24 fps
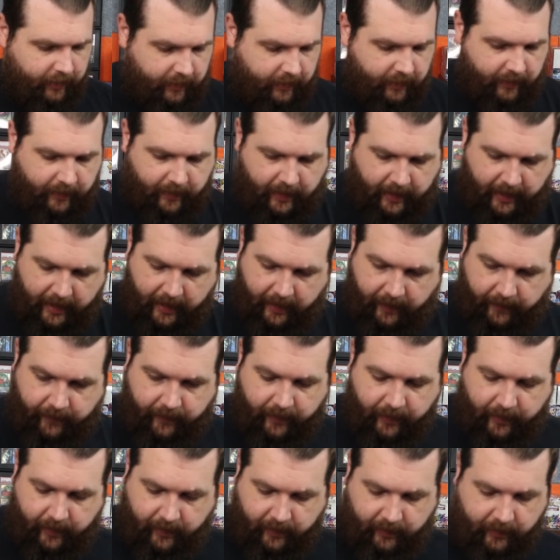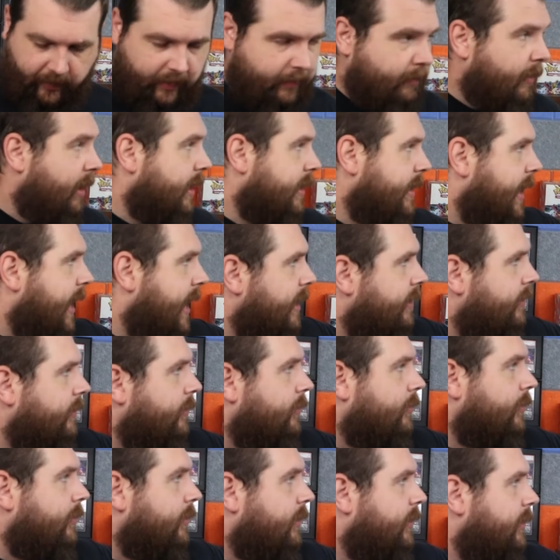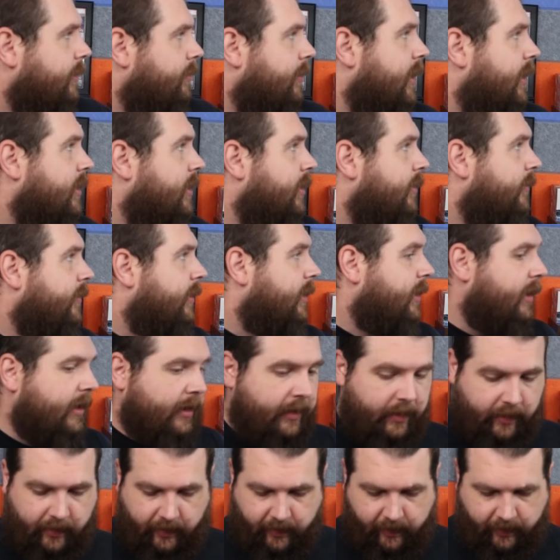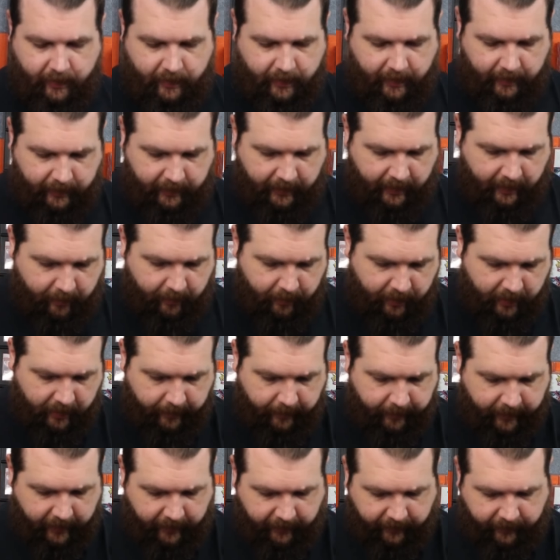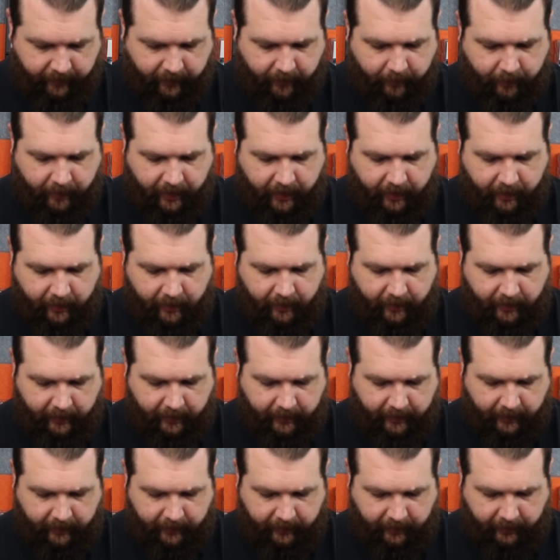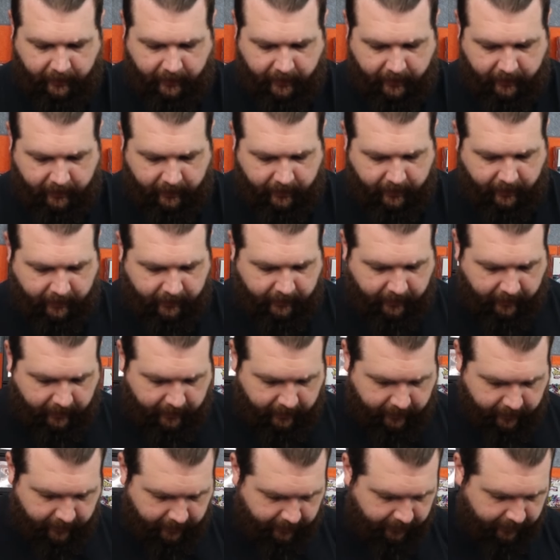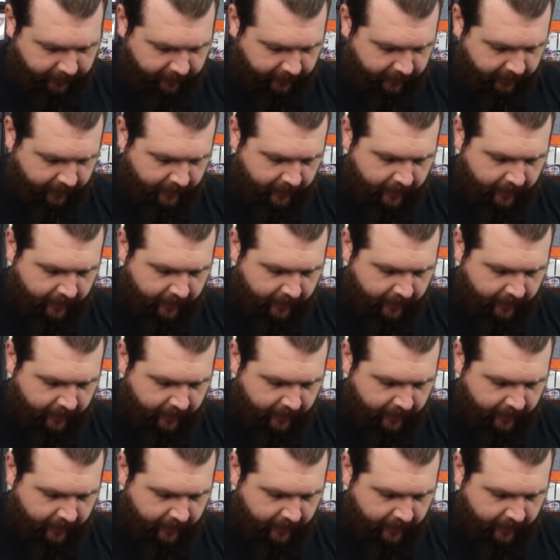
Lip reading: I have my Nazgul display over here. That's kind of been up there for a bit. It doesn't get loose.